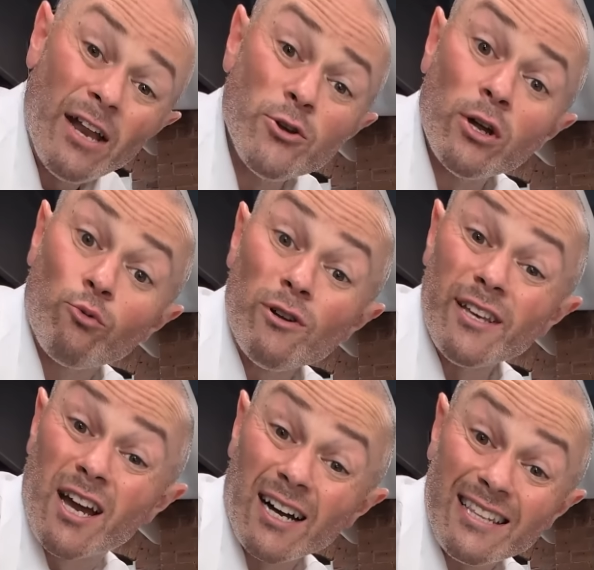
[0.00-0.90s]
you can really
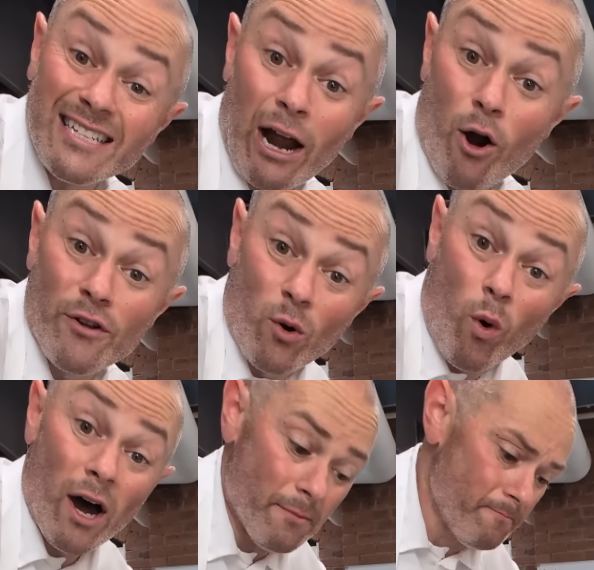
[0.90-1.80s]
cut this however you
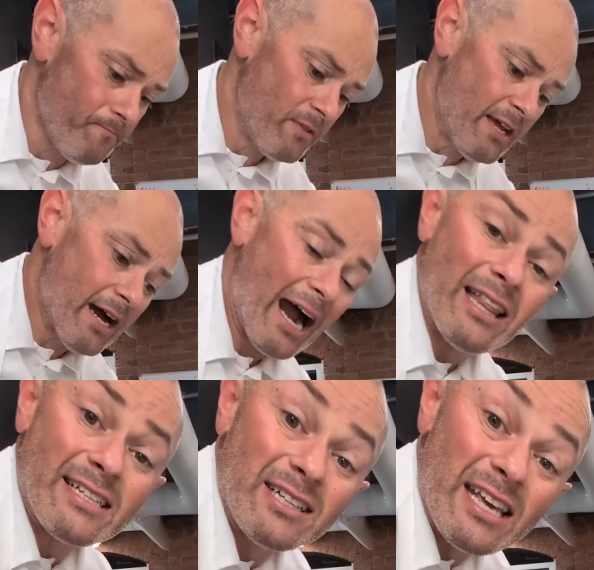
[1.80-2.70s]
want. I
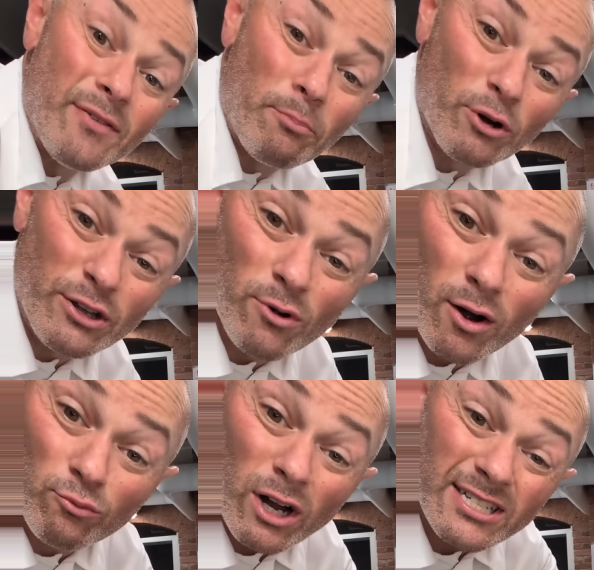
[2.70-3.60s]
like to leave it pretty
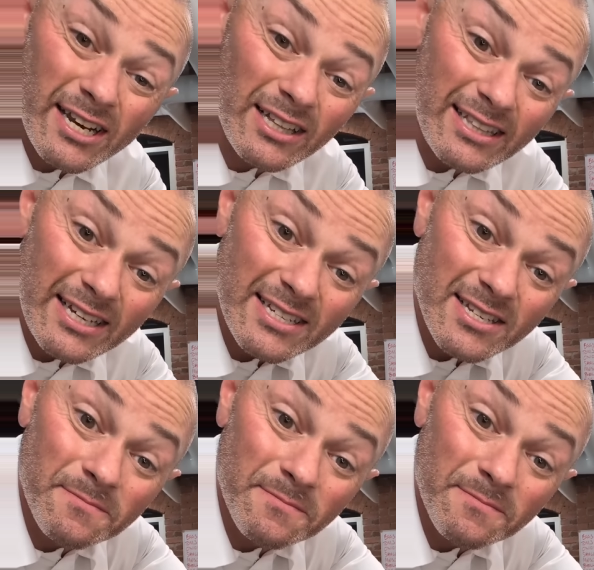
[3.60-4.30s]
rustic like this.